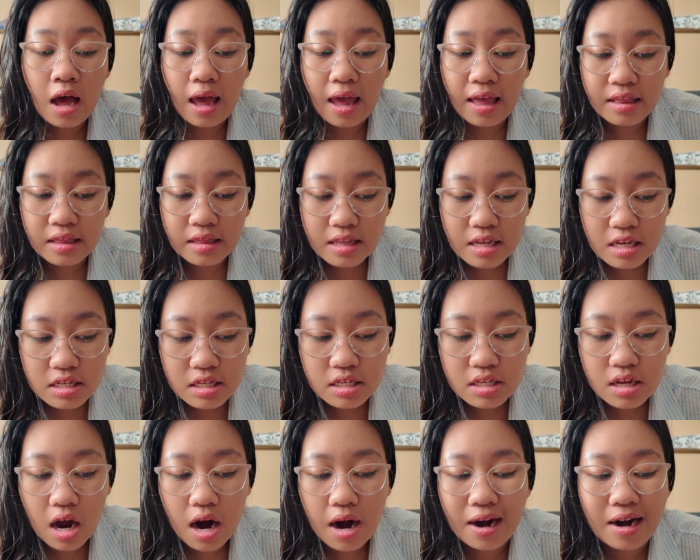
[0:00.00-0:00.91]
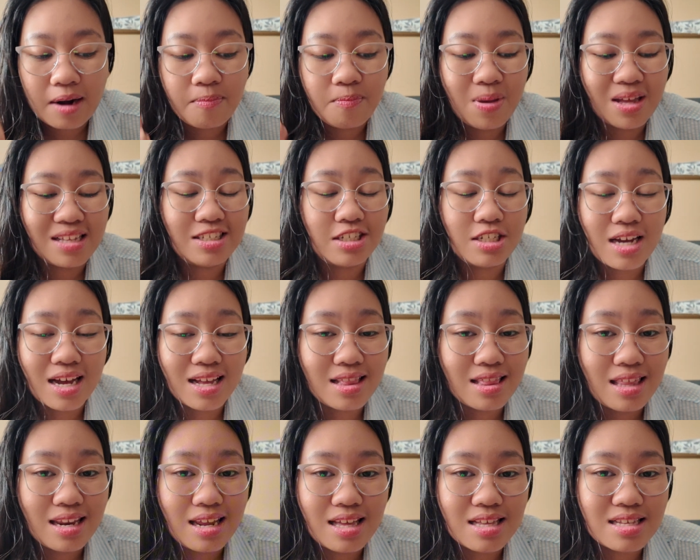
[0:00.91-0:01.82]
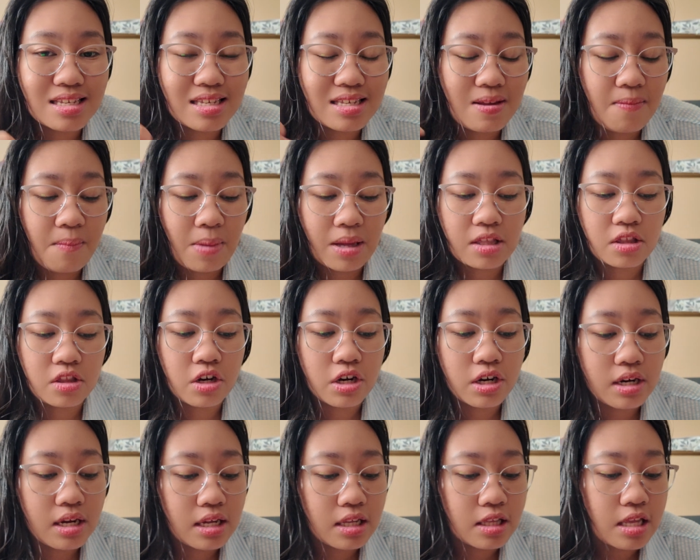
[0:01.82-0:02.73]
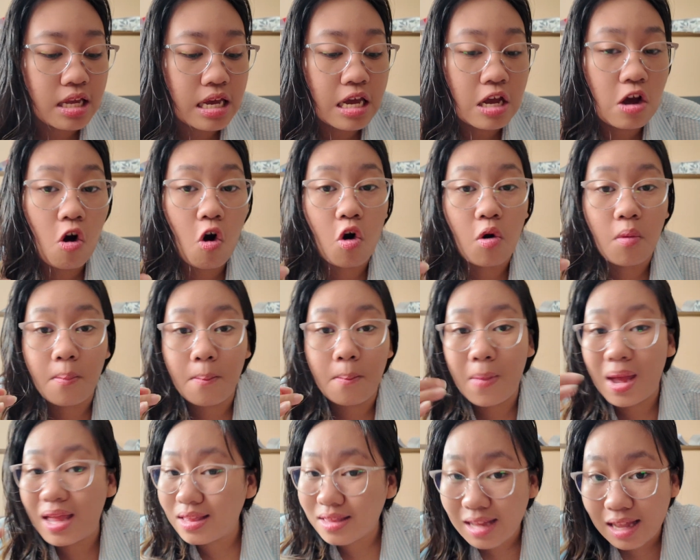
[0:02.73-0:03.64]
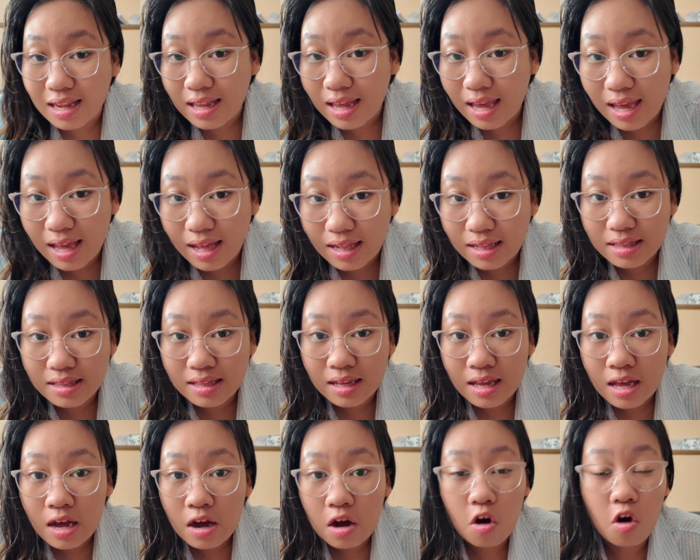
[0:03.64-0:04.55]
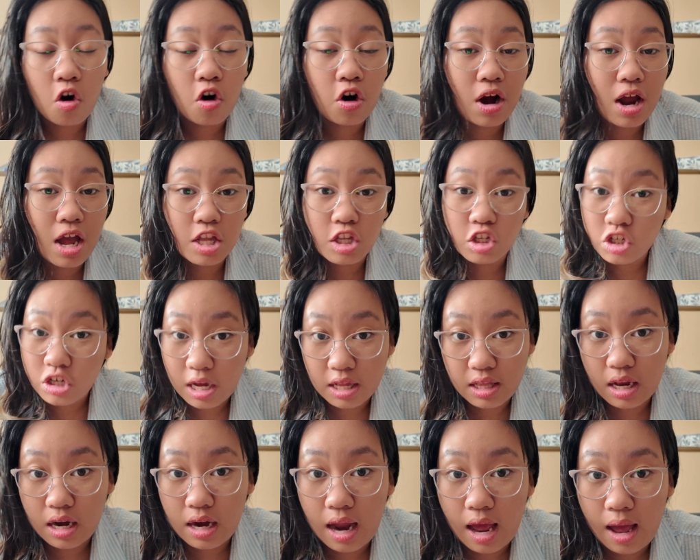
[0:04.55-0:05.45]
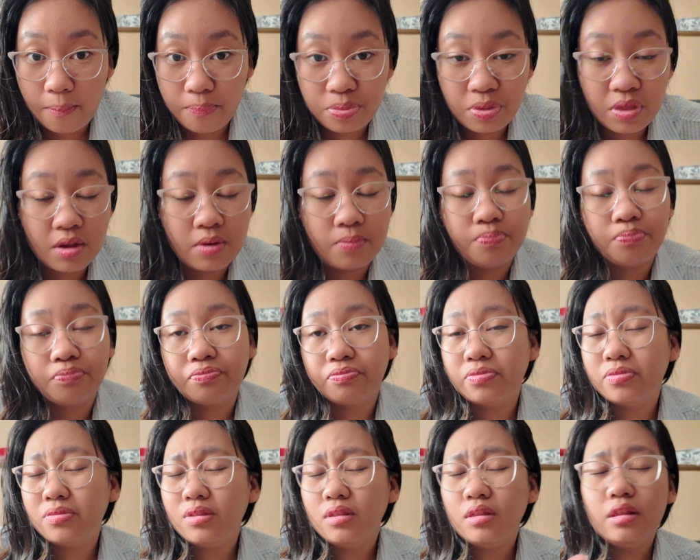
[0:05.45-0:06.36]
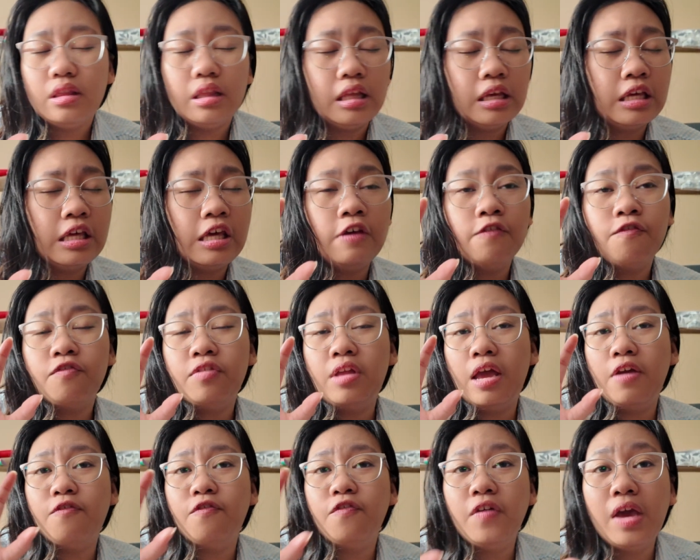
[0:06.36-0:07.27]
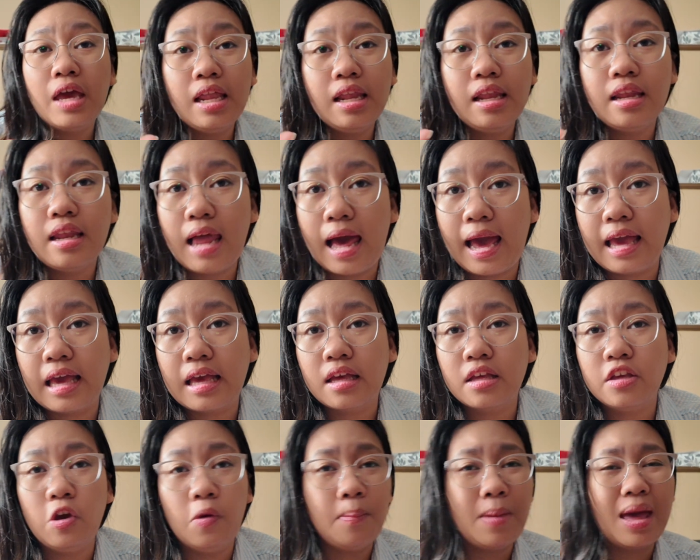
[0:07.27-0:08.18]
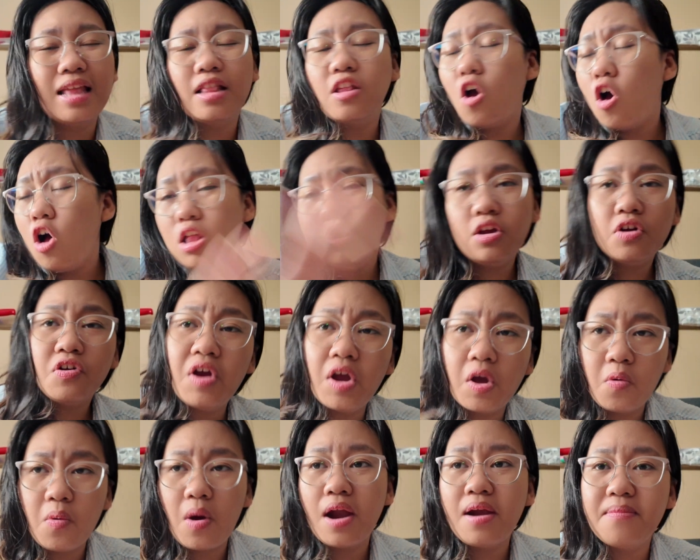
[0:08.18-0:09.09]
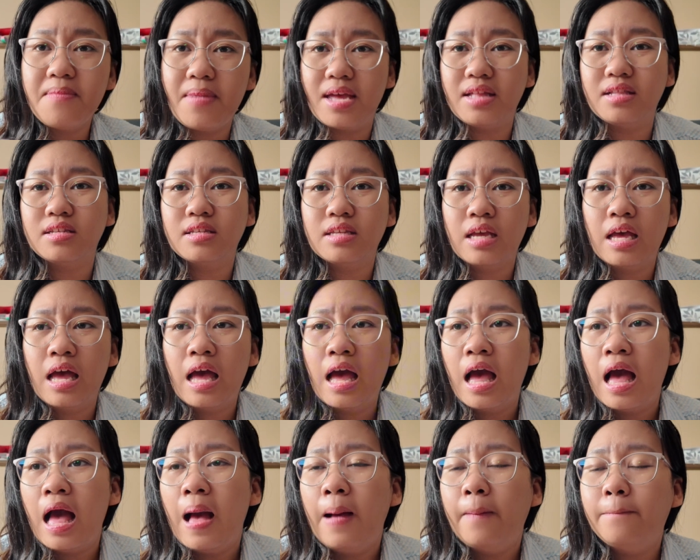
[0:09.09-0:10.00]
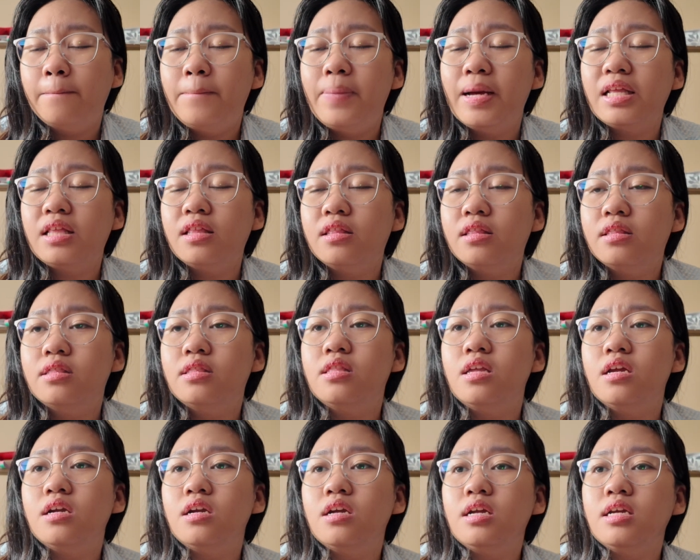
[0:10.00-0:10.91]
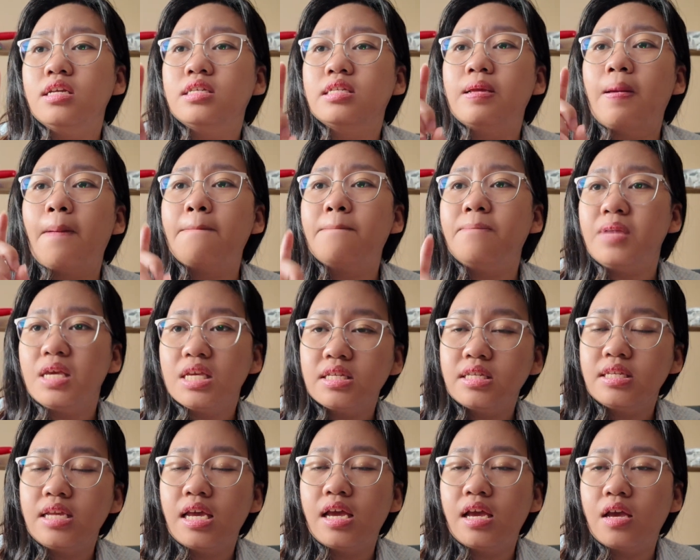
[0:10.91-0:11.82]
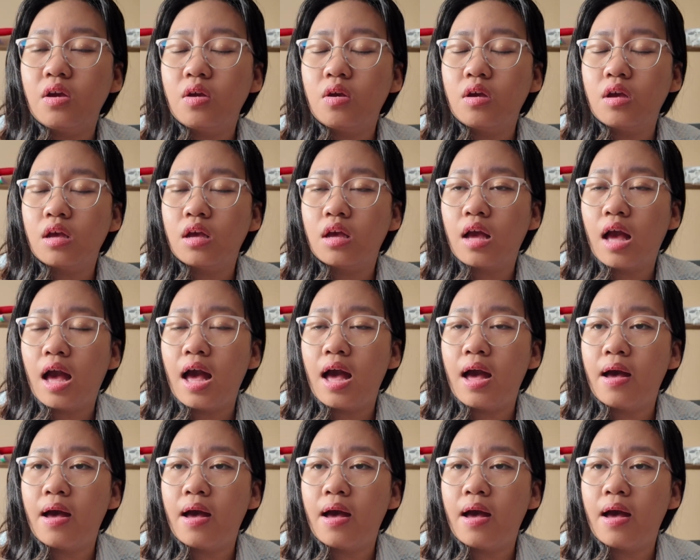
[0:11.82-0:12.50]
And these are pediatrics, maternity, or mental health, or etc. If they feel like you met all the requirements, but there is missing